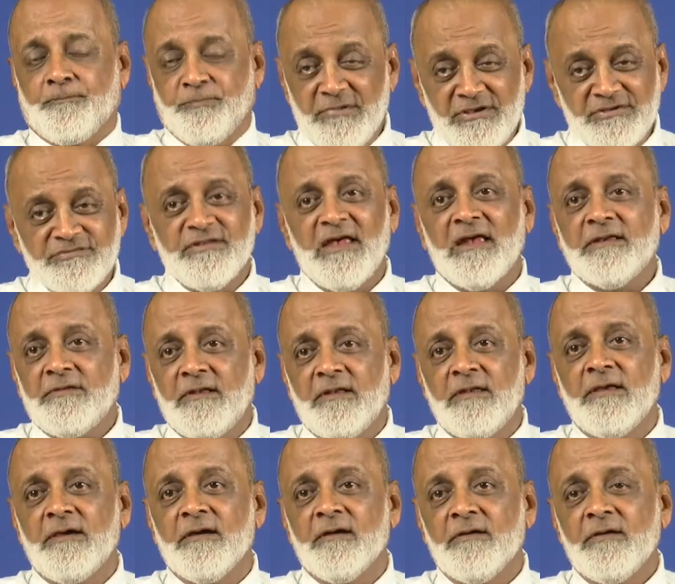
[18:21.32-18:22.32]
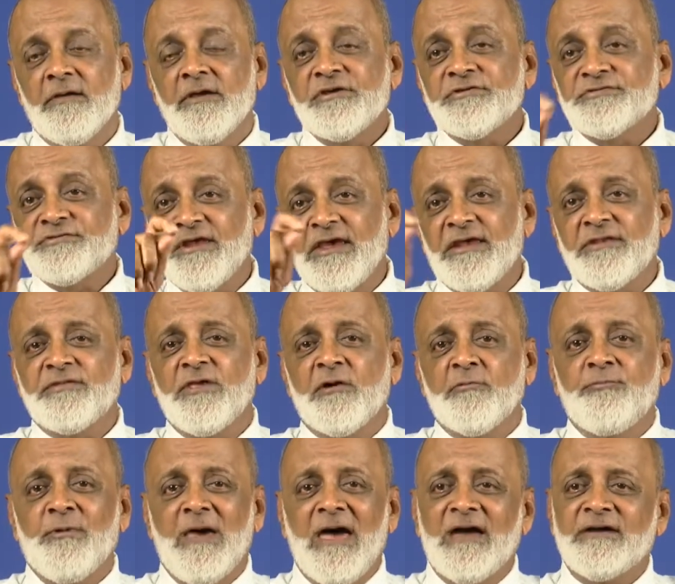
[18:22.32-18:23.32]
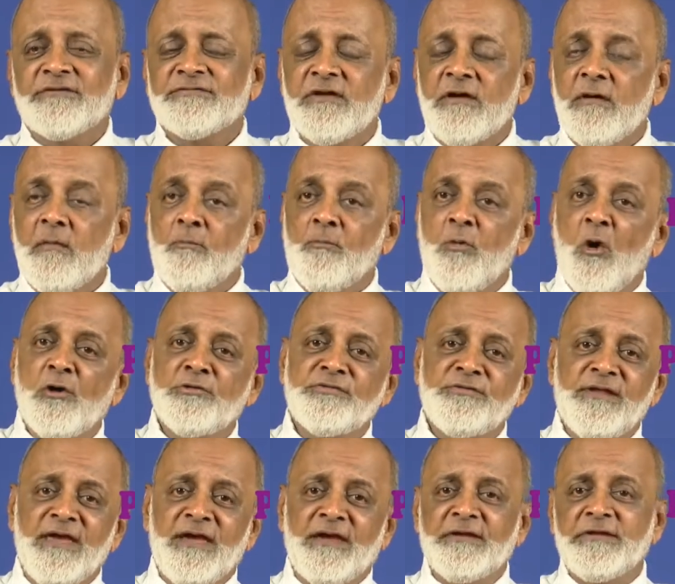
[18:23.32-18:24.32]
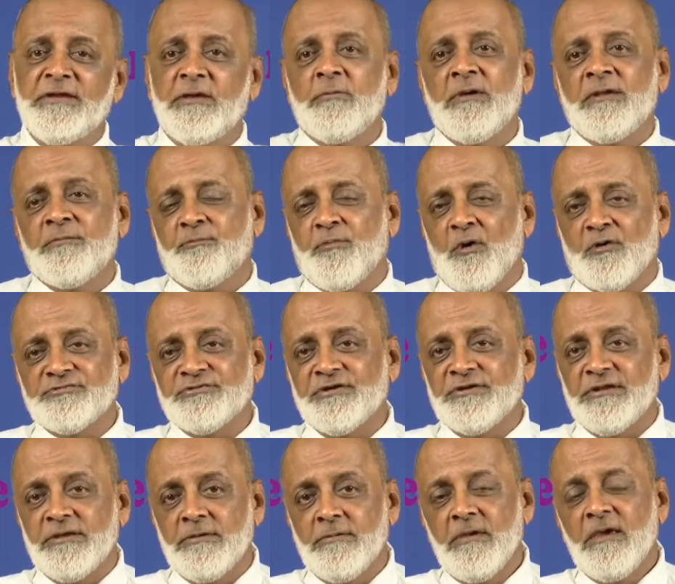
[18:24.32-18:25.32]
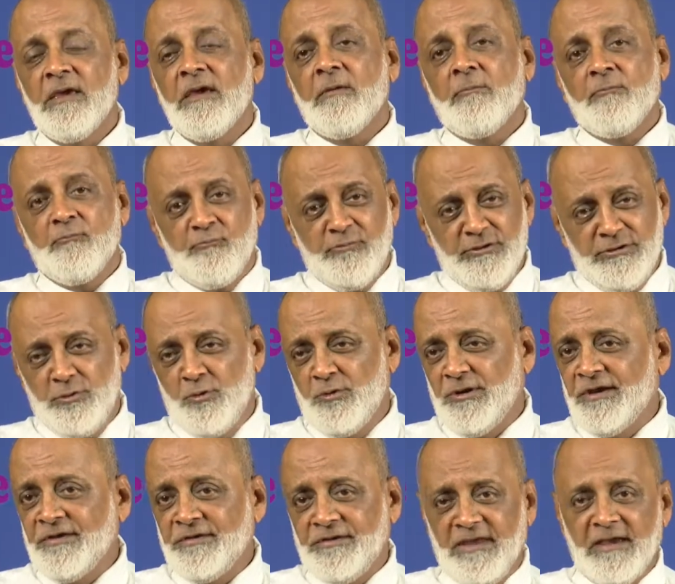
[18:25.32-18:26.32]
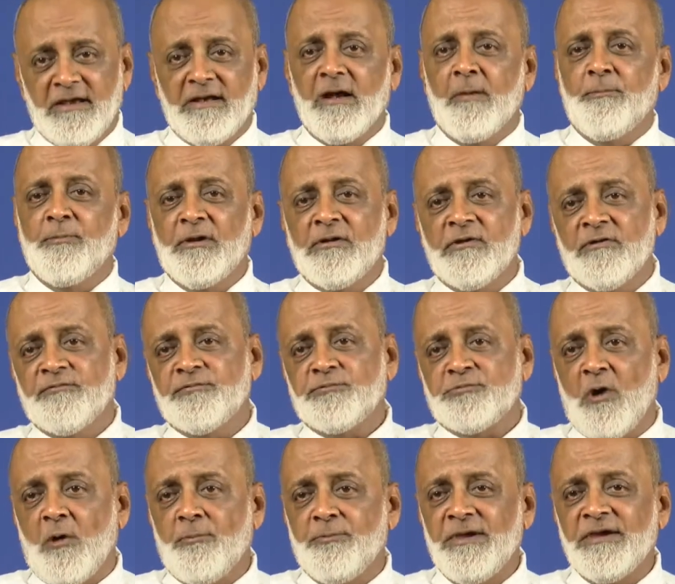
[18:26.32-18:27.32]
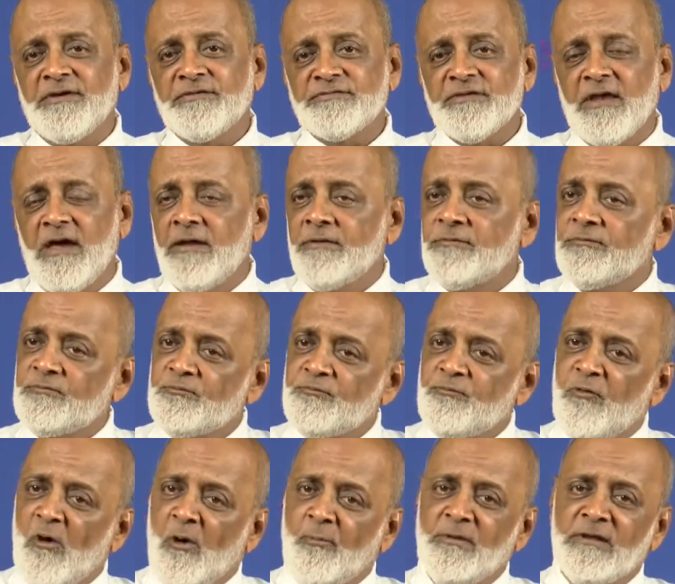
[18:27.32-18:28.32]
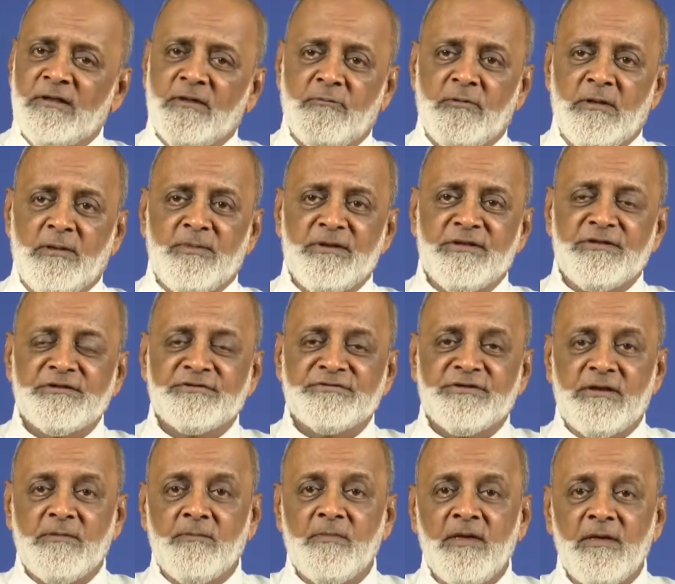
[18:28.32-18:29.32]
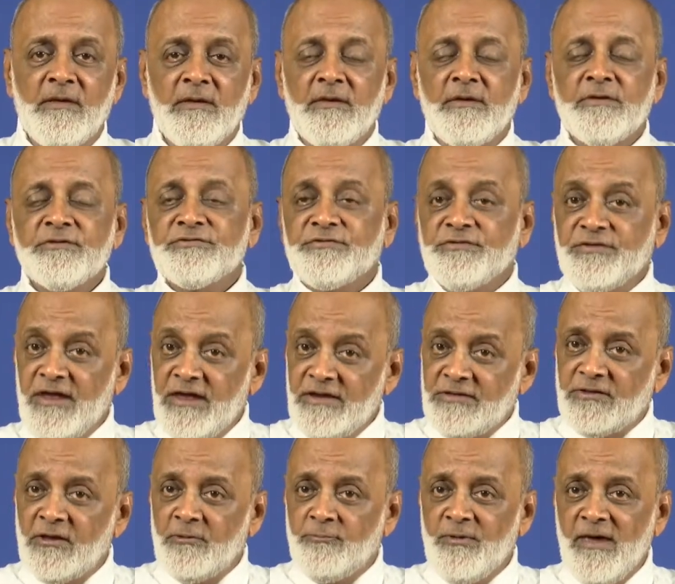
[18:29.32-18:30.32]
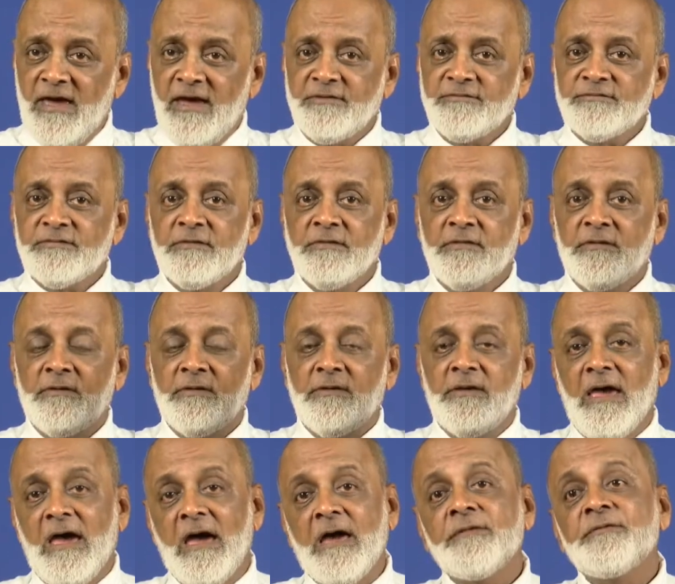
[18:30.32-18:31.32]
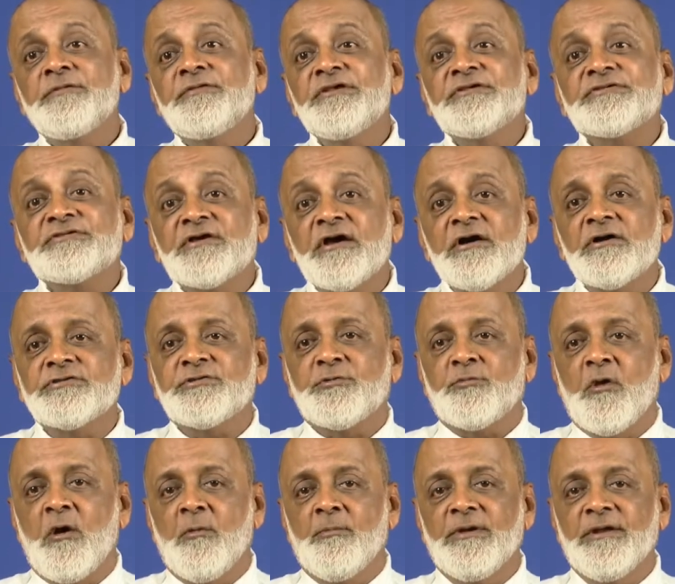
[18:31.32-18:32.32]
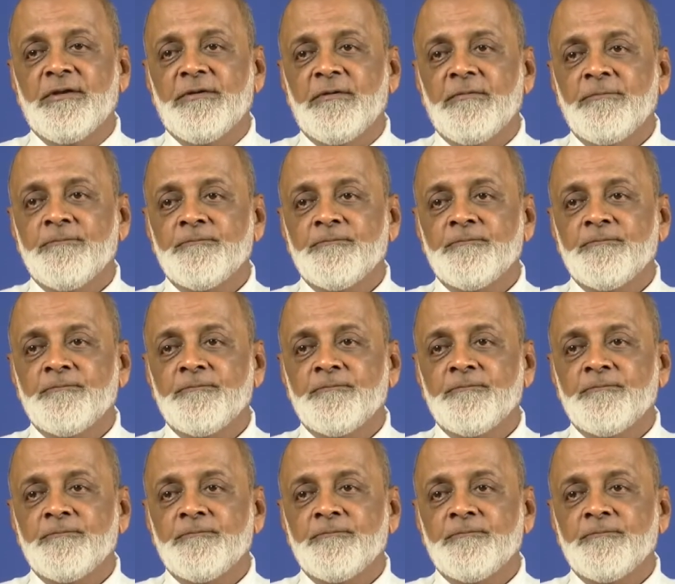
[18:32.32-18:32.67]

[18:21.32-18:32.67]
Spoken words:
Is that clear? State the facts, both negative and positive. You can take a couple of topics and formula will be the same. State the facts and discuss from it.